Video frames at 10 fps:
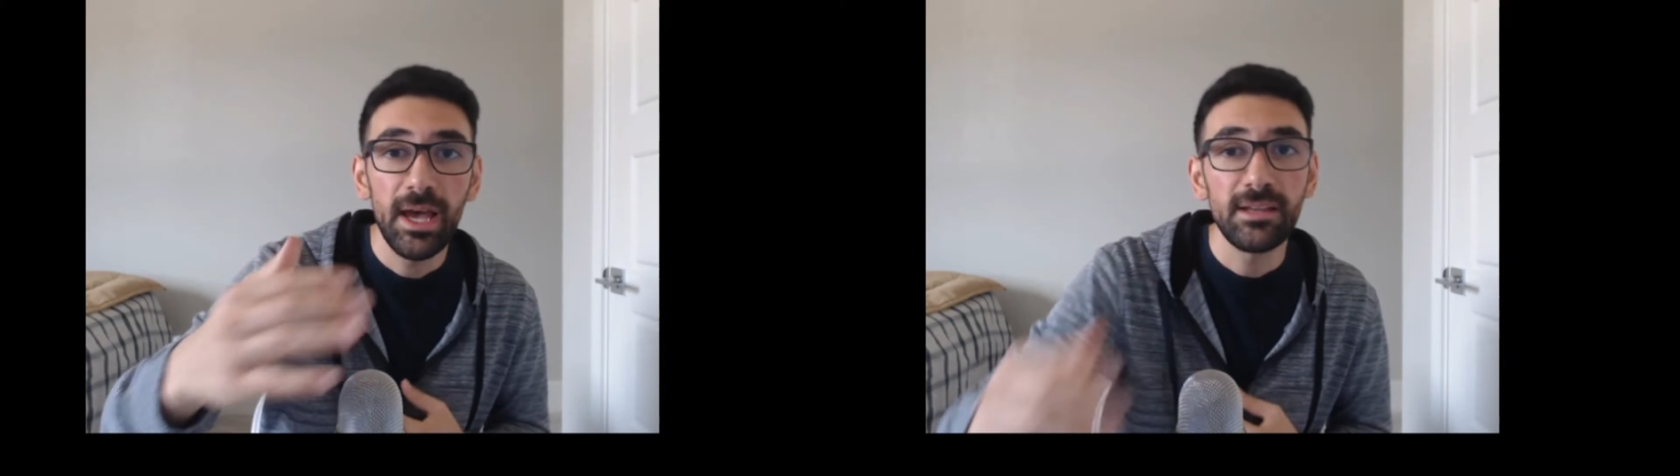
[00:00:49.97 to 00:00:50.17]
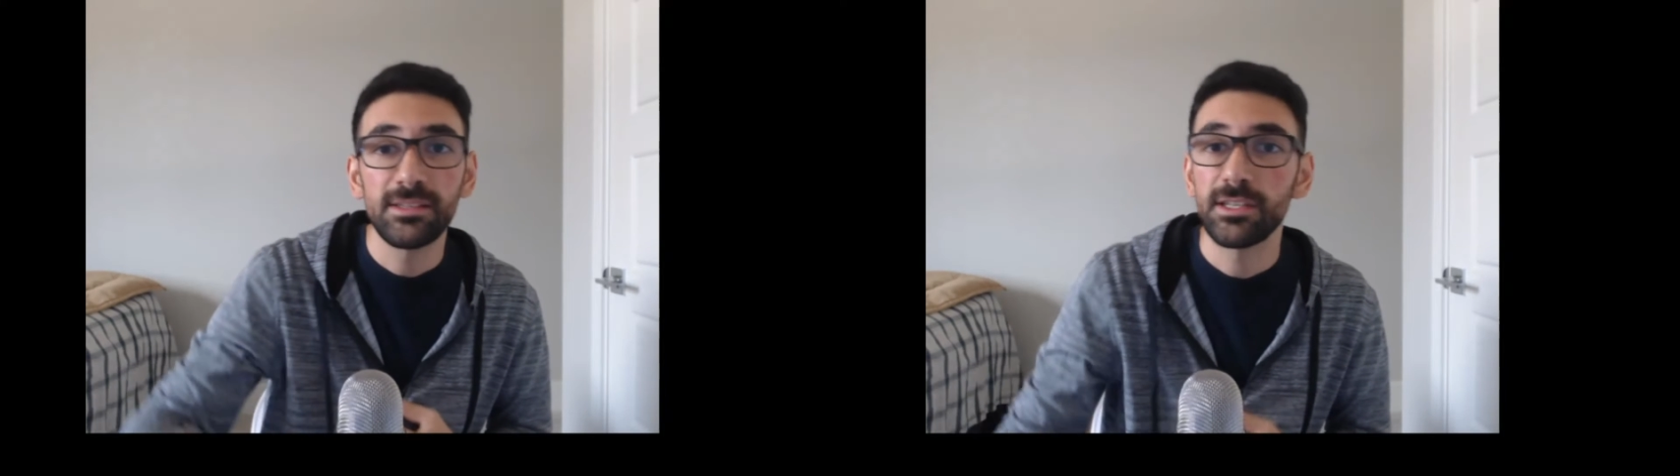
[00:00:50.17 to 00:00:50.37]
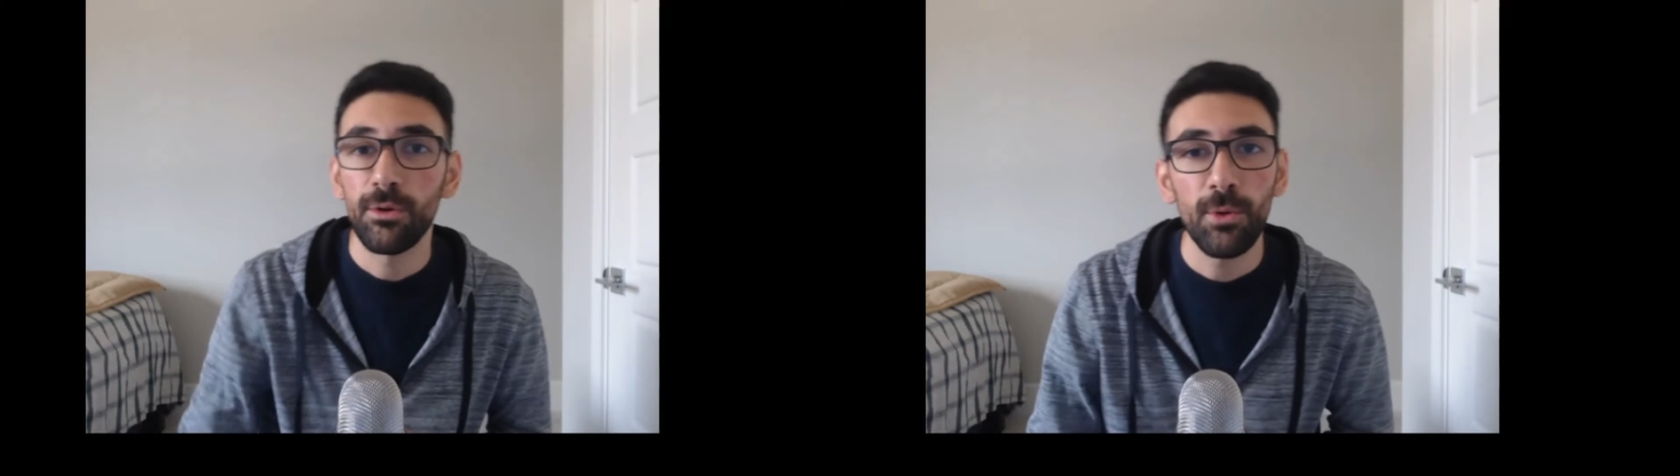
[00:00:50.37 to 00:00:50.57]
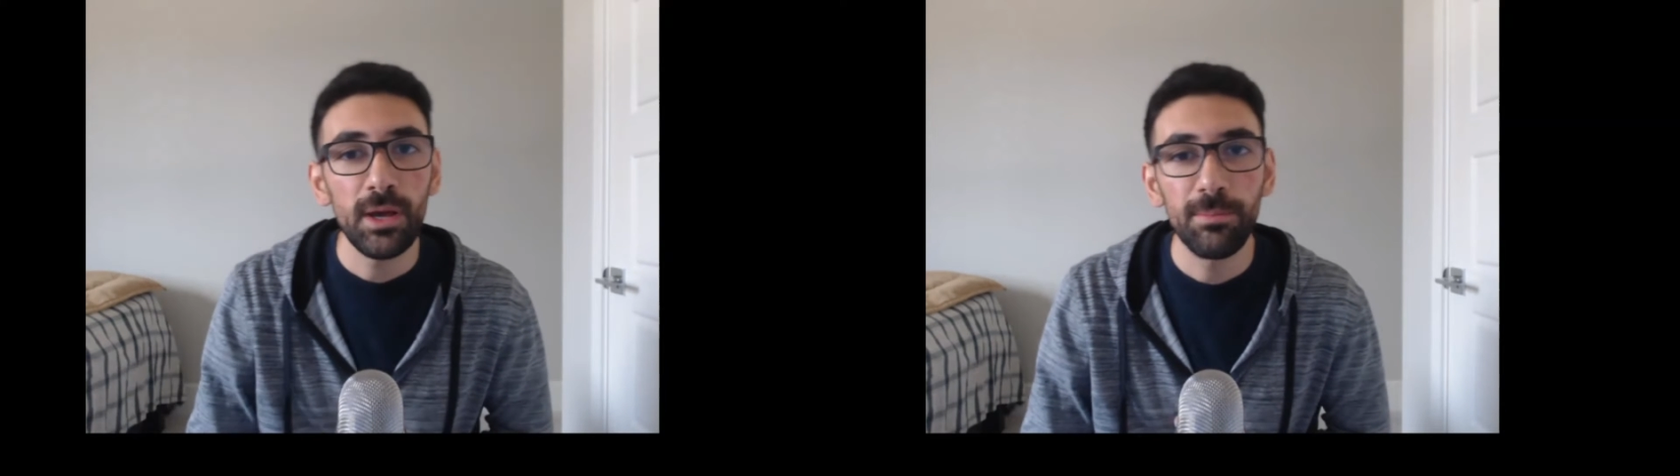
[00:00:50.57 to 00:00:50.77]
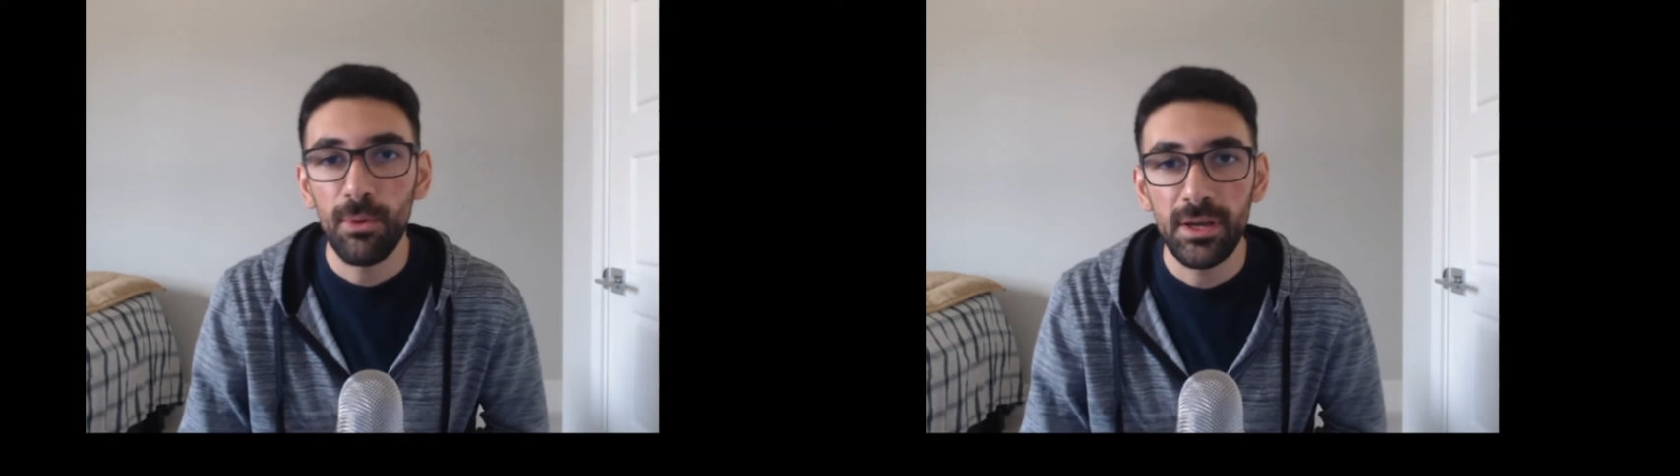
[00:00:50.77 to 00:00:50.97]
and it's going to
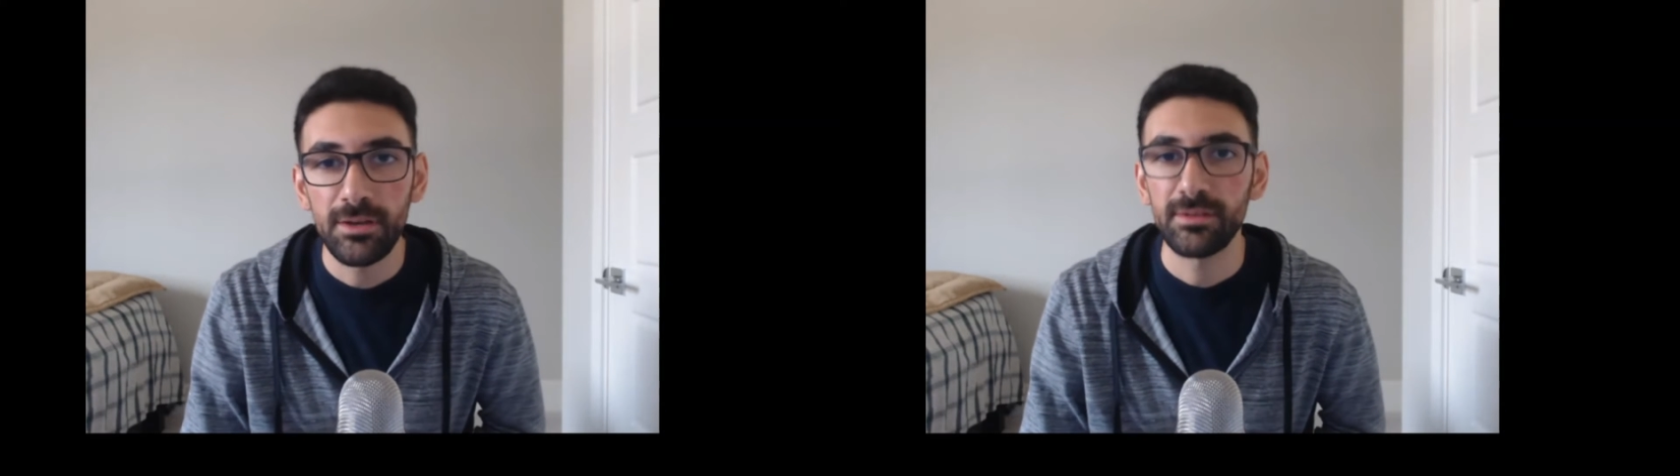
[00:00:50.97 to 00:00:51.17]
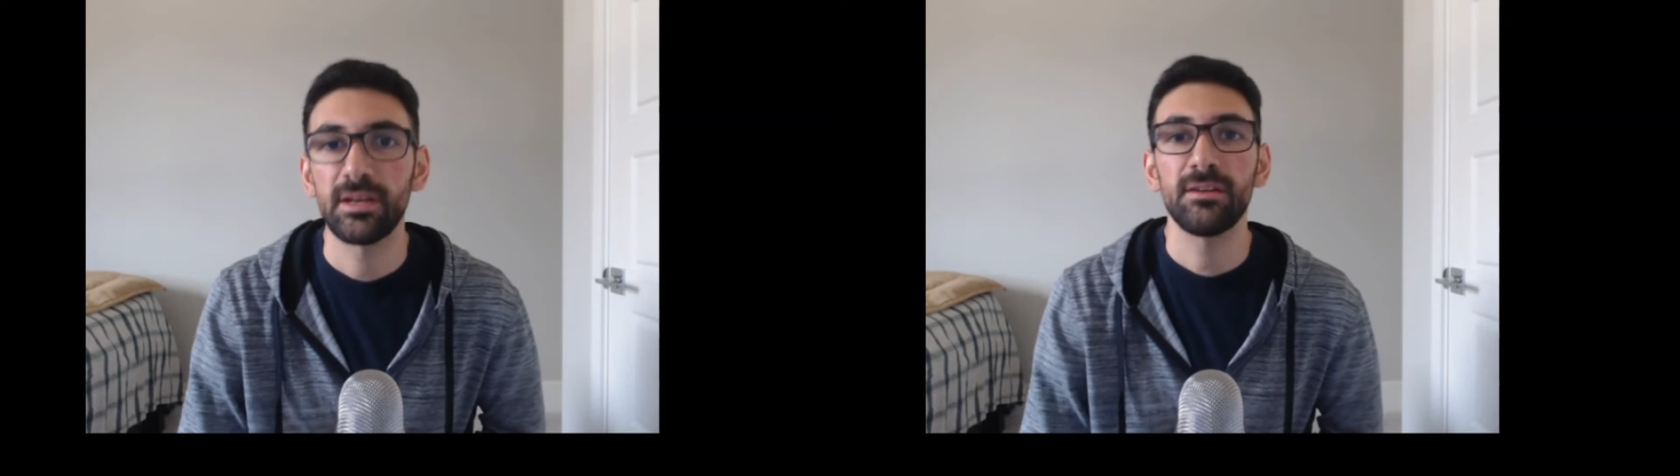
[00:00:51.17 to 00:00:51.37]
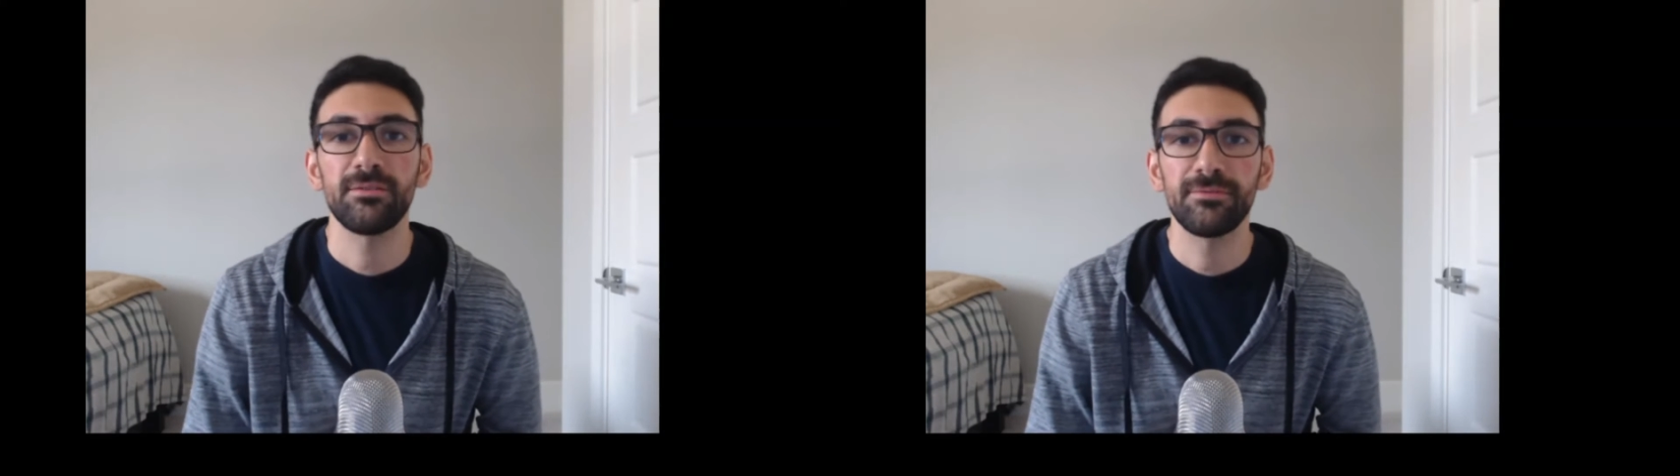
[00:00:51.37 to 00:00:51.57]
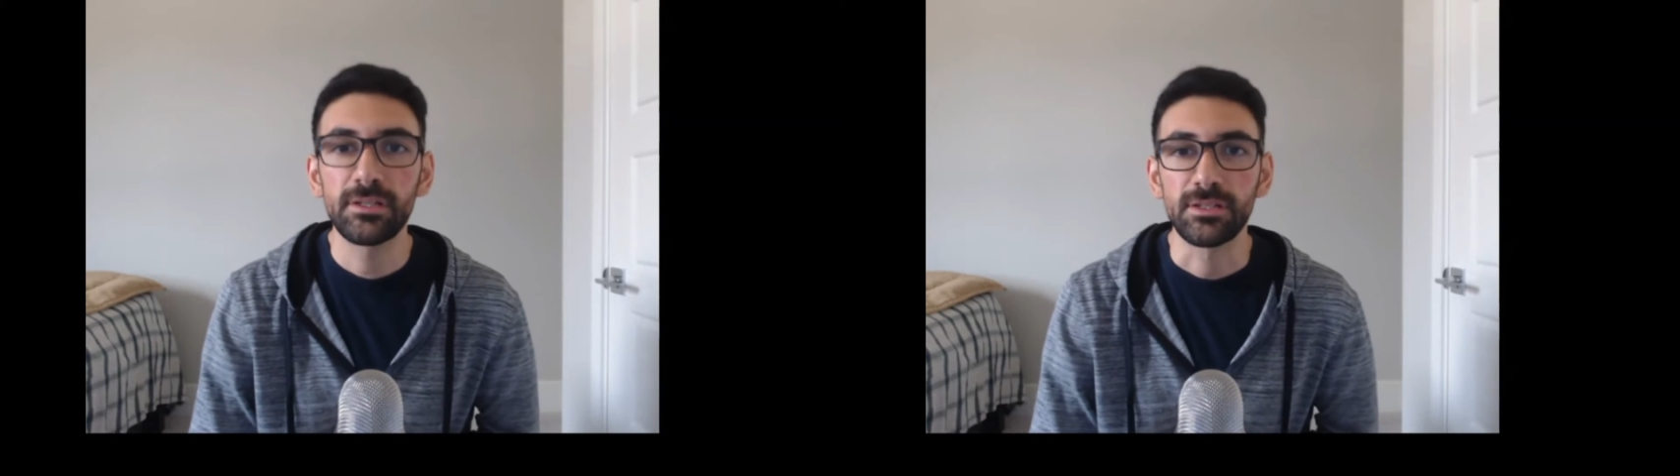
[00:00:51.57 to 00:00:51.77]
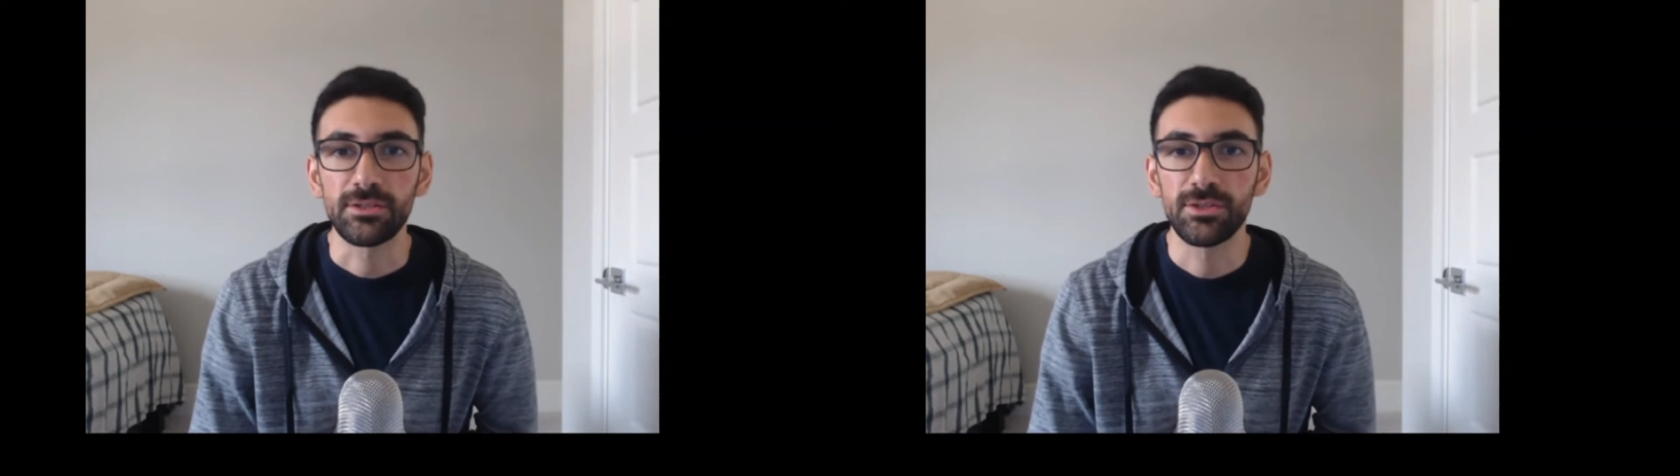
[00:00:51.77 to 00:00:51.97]
wipe away your entire
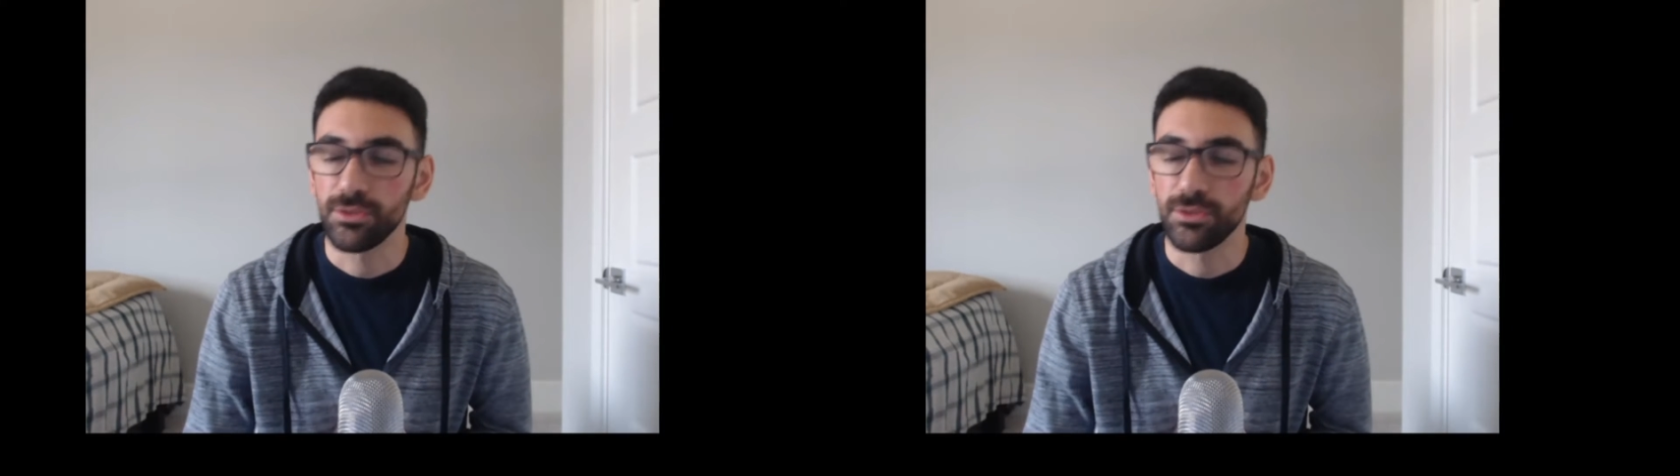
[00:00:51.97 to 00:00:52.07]
village.